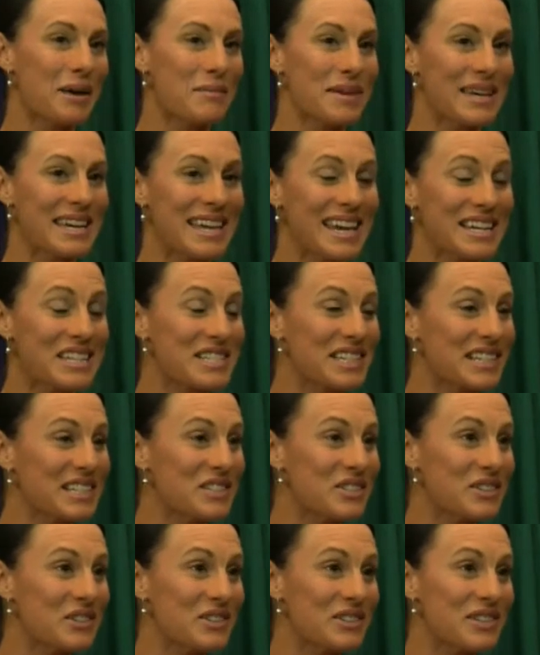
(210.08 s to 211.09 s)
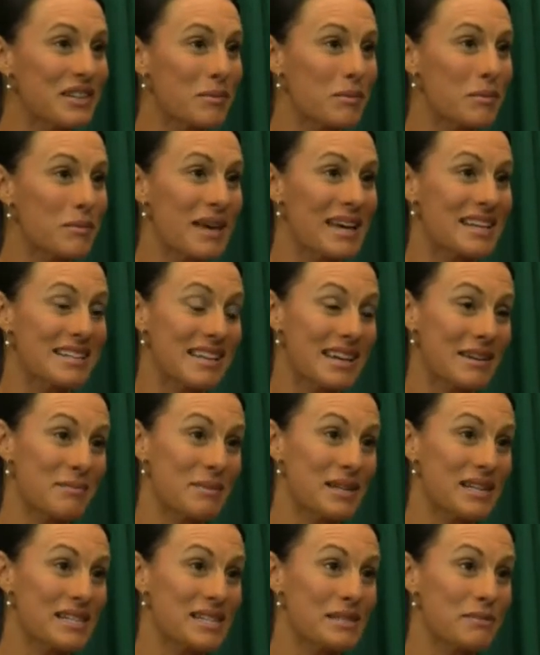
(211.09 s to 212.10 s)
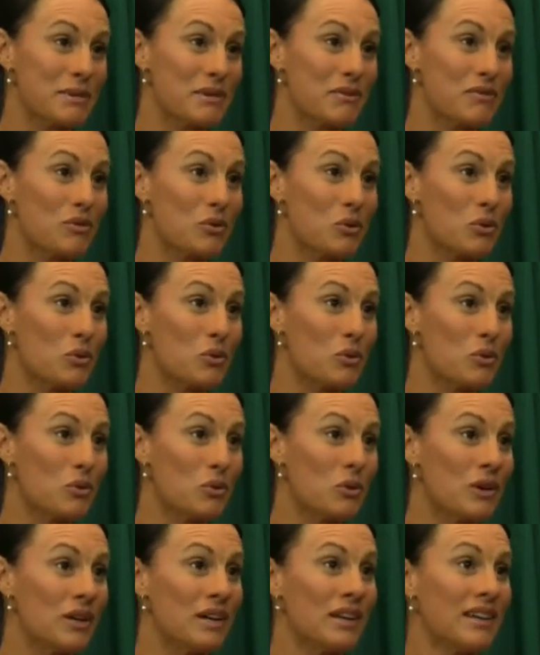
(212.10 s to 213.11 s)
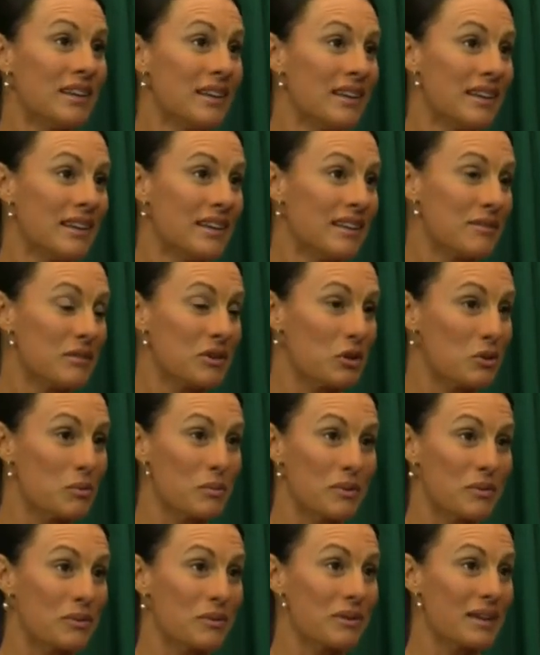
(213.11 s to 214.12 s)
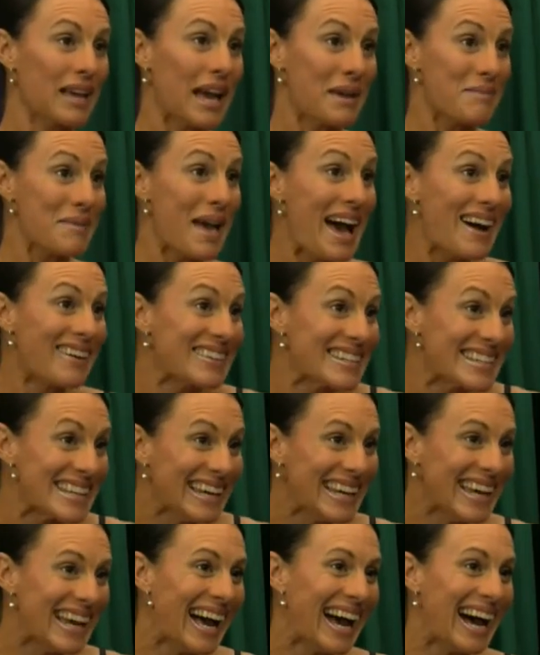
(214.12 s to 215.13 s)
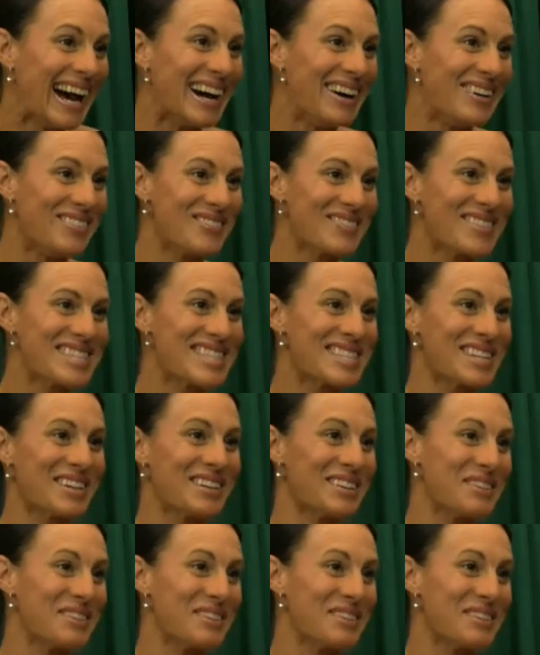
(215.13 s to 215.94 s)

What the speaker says: He actually turned up about 10 minutes before Cooper came out. So the